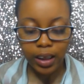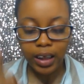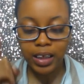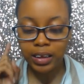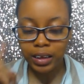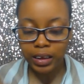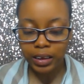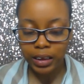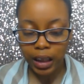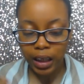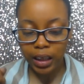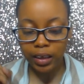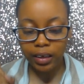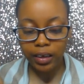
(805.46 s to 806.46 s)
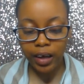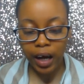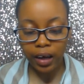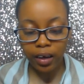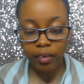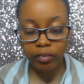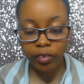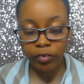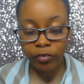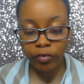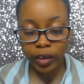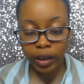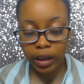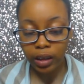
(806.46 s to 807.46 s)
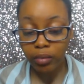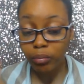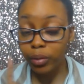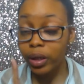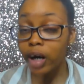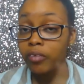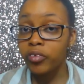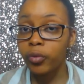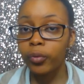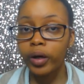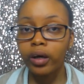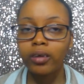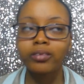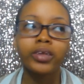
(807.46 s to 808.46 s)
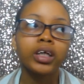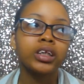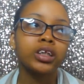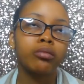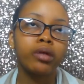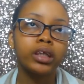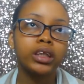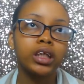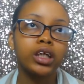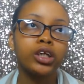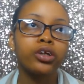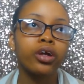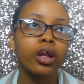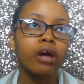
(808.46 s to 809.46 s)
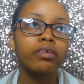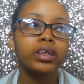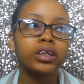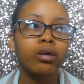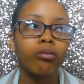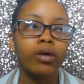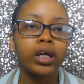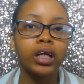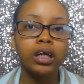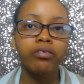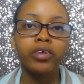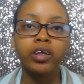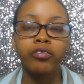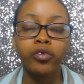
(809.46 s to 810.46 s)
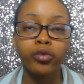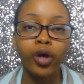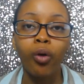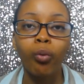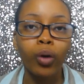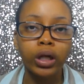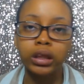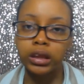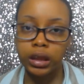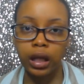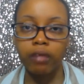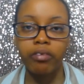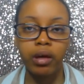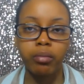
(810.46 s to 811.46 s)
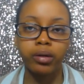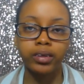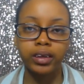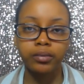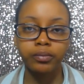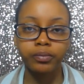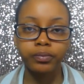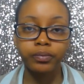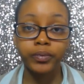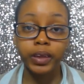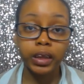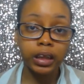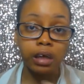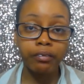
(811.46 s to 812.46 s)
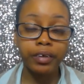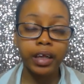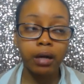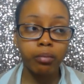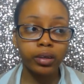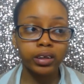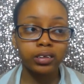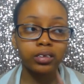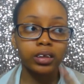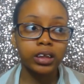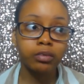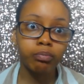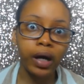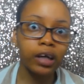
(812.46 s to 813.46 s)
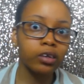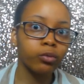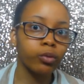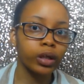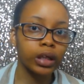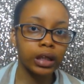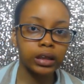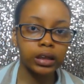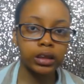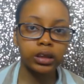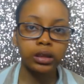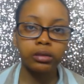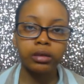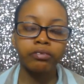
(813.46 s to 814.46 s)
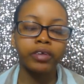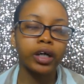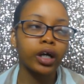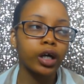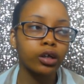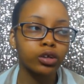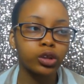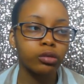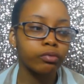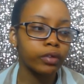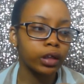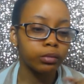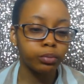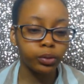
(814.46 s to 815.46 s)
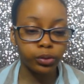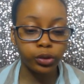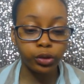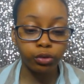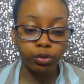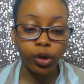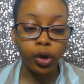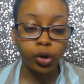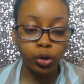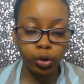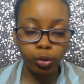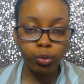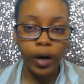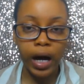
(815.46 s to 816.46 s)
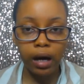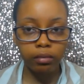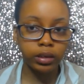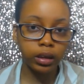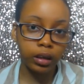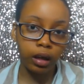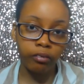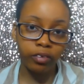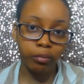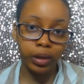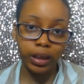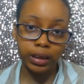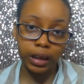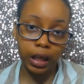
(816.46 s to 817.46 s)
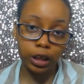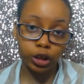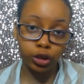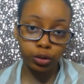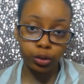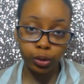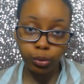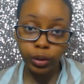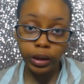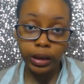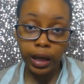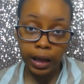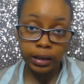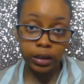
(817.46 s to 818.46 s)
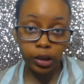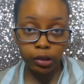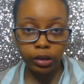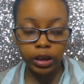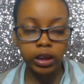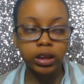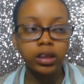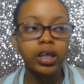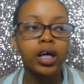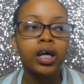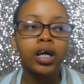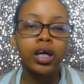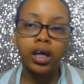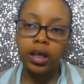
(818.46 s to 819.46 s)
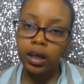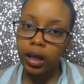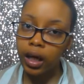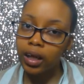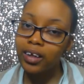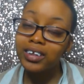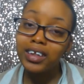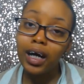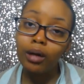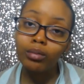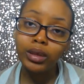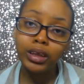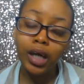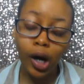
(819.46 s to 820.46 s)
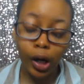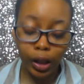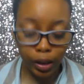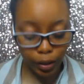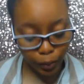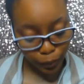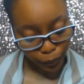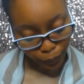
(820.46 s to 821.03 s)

It is a state not of the feeling, but of the will. So basically, you're loving someone even if you don't want to love that person. You're loving that person despite what they did to you. If they hurt you, if they abuse you, you have to love them because that is your duty as a Christian. And a lot of the times it's hard.